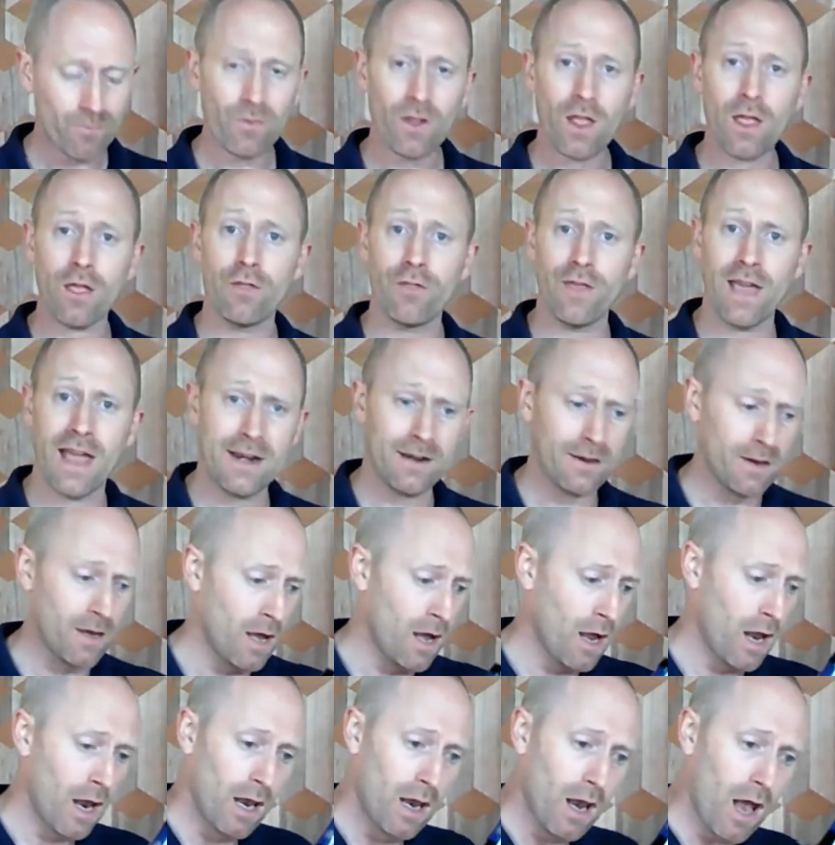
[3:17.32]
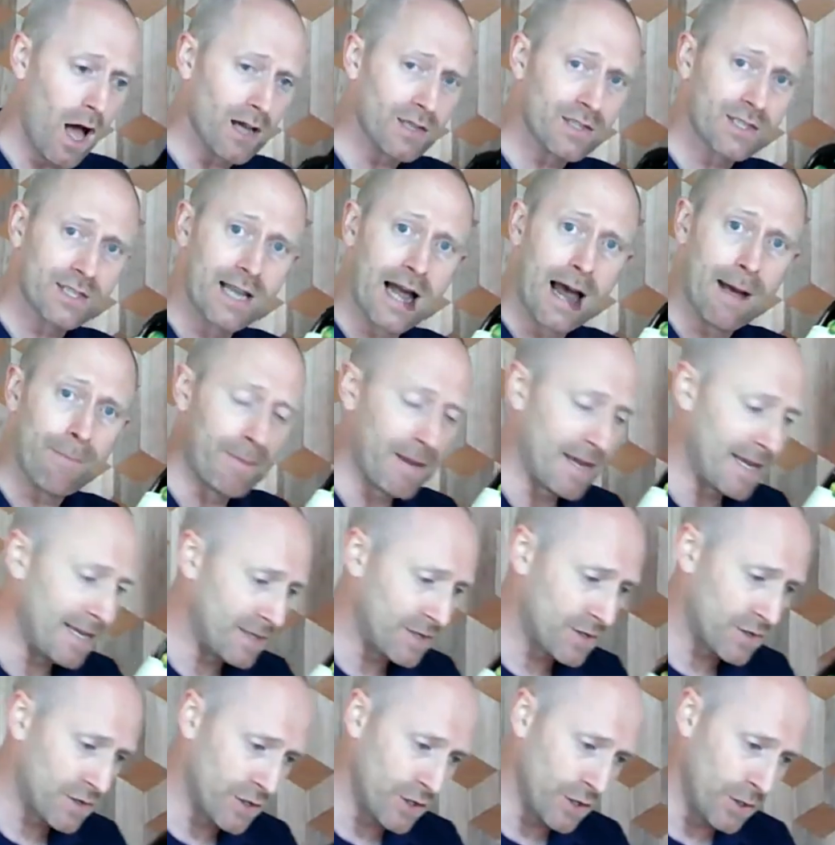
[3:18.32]
Then, last step is
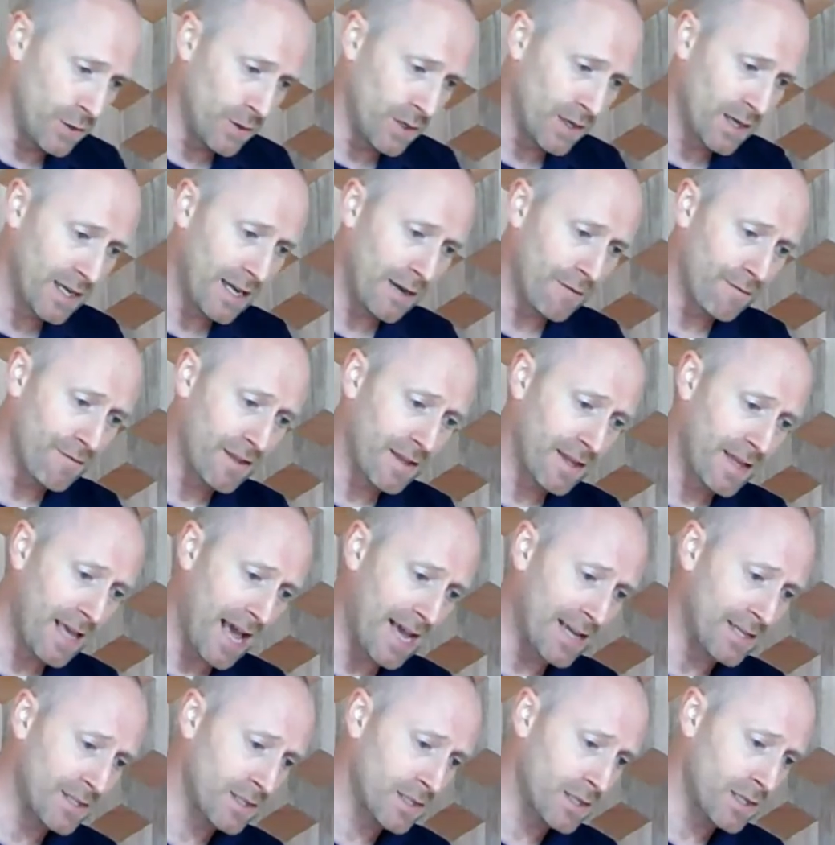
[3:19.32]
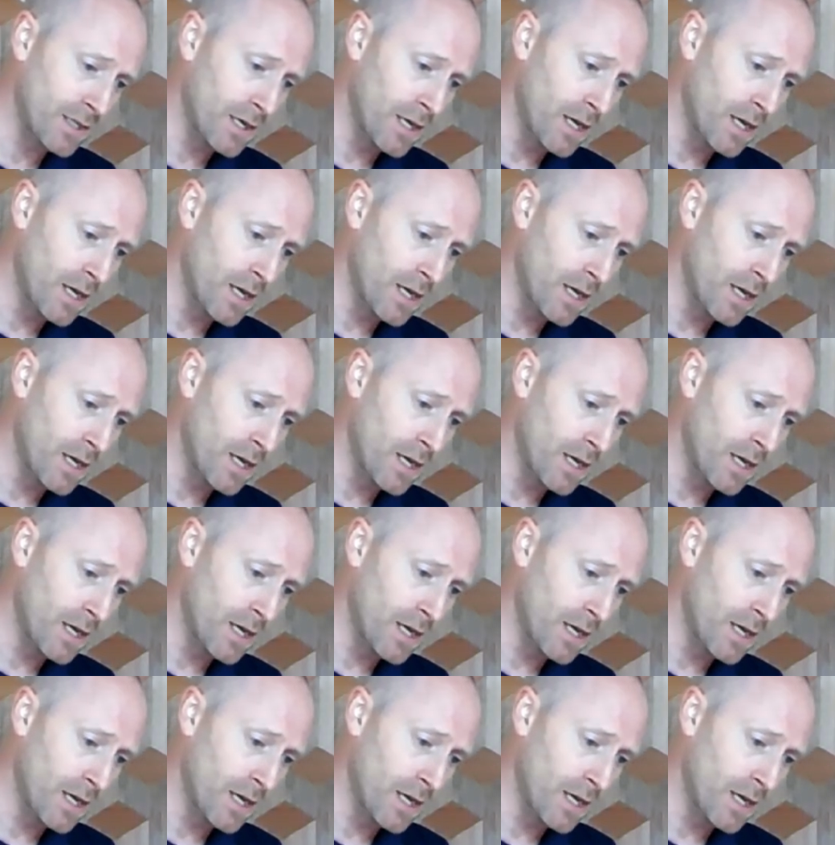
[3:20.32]
to give the guest